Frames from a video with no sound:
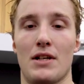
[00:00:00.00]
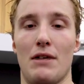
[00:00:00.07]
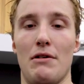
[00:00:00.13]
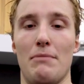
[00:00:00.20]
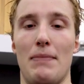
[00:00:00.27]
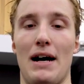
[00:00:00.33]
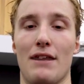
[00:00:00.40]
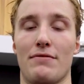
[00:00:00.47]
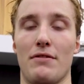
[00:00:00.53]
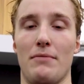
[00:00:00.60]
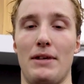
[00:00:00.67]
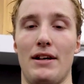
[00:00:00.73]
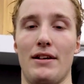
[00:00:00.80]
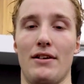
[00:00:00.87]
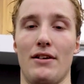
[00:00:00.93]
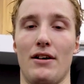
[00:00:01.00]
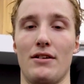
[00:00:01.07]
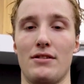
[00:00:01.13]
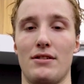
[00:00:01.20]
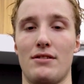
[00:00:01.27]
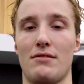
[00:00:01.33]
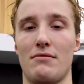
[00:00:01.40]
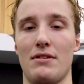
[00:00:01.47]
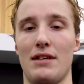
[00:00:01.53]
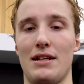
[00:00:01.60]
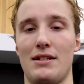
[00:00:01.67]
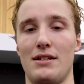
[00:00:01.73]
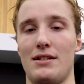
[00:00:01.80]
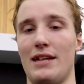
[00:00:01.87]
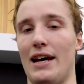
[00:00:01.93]
coming back from it, you know, just
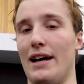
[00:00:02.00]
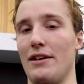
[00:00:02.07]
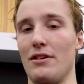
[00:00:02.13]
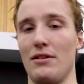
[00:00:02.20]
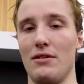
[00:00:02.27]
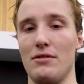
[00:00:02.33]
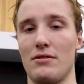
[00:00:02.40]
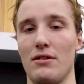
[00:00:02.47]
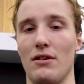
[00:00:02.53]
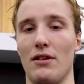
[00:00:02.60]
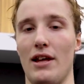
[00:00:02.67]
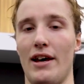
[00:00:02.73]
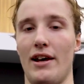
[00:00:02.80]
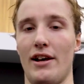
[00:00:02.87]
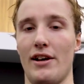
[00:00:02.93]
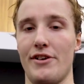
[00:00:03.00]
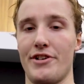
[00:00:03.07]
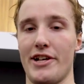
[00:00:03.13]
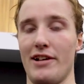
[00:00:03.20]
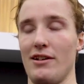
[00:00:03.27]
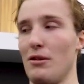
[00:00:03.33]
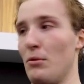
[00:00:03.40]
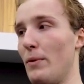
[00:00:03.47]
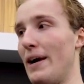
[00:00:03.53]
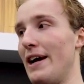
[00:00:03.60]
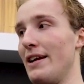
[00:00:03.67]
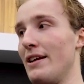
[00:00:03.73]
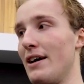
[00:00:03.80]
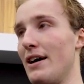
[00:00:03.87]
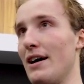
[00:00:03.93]
as you said, you lose a little energy, a little
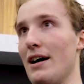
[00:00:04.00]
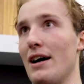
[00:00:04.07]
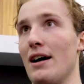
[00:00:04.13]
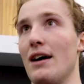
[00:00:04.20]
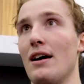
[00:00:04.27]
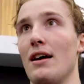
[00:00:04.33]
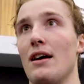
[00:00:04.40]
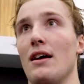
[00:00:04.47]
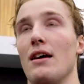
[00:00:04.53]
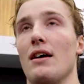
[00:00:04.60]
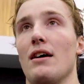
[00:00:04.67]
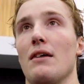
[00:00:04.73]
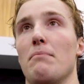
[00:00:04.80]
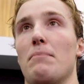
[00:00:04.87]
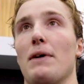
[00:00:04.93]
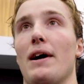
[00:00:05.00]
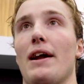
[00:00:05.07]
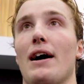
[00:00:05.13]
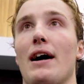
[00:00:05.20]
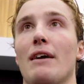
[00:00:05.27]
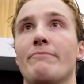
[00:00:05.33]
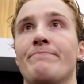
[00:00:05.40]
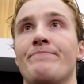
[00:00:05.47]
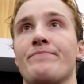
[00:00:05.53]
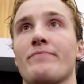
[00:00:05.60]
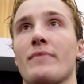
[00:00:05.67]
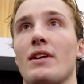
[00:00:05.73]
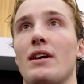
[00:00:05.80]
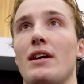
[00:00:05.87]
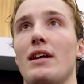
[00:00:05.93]
weight. But
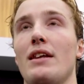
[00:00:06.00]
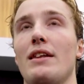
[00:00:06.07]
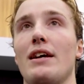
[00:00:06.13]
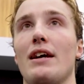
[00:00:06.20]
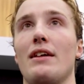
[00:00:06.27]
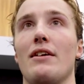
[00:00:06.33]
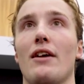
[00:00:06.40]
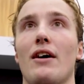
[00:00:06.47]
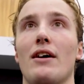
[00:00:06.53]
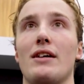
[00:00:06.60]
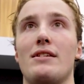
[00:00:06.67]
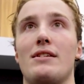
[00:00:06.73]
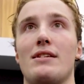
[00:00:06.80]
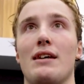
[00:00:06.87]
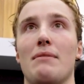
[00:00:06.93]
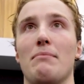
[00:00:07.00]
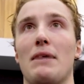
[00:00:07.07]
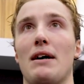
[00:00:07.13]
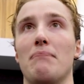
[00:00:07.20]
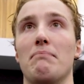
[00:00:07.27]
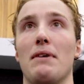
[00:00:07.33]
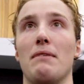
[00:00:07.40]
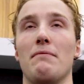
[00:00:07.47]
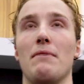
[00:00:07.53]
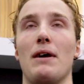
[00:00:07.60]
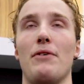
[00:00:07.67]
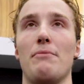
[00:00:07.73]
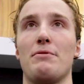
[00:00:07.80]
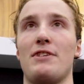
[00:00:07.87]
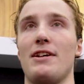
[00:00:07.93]
in the end, you know, it's I'm
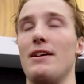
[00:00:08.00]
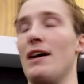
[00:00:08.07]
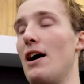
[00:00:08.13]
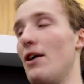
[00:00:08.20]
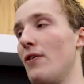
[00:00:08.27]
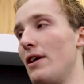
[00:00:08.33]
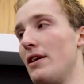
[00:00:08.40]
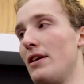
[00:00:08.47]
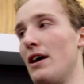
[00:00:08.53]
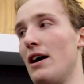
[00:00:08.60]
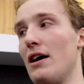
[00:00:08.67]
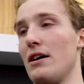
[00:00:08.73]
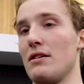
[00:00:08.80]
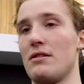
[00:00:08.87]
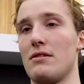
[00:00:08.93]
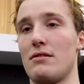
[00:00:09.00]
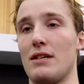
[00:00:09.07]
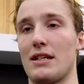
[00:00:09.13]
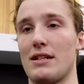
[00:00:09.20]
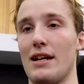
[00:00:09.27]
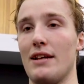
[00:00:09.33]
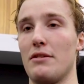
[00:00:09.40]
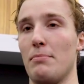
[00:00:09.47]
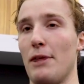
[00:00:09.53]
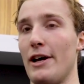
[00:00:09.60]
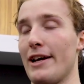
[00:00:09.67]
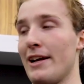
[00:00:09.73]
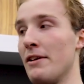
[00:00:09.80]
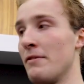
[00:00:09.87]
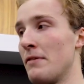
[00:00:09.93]
100% now, and just excited to play
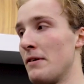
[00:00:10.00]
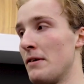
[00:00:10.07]
again.